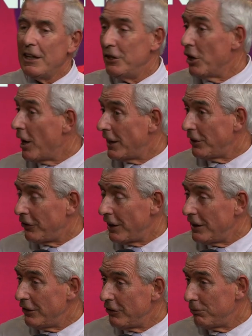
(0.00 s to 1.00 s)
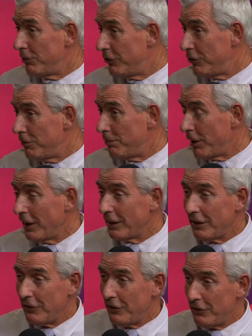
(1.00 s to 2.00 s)
9 seats with 2
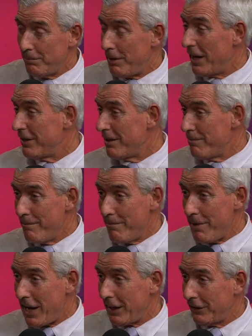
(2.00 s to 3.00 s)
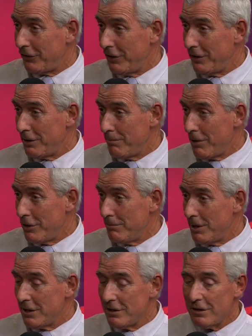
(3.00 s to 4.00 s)
pilots is about the max at the
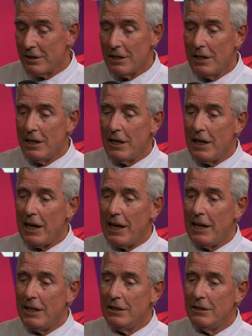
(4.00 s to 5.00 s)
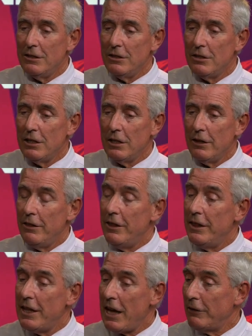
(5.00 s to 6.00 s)
moment. And
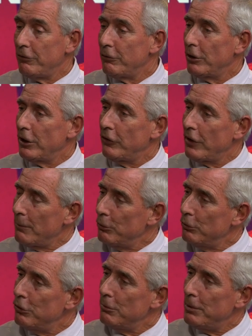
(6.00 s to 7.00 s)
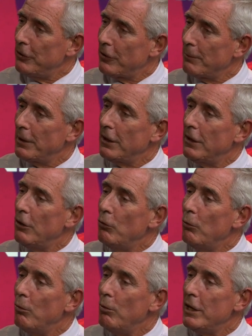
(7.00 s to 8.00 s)
that, for example, could be something
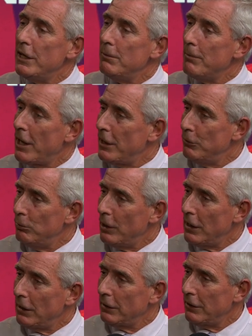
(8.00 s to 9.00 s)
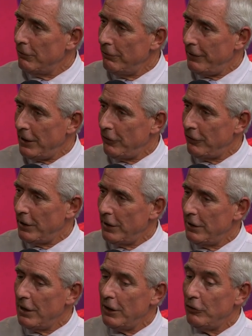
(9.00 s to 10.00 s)
that we may well invest
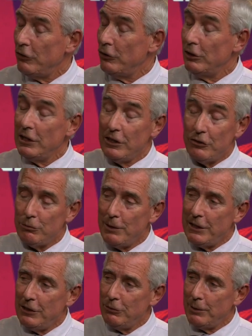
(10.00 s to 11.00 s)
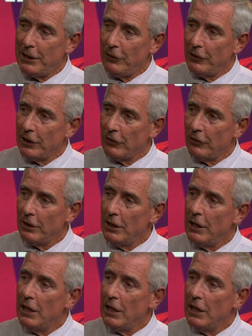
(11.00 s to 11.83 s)
in as early as 2026.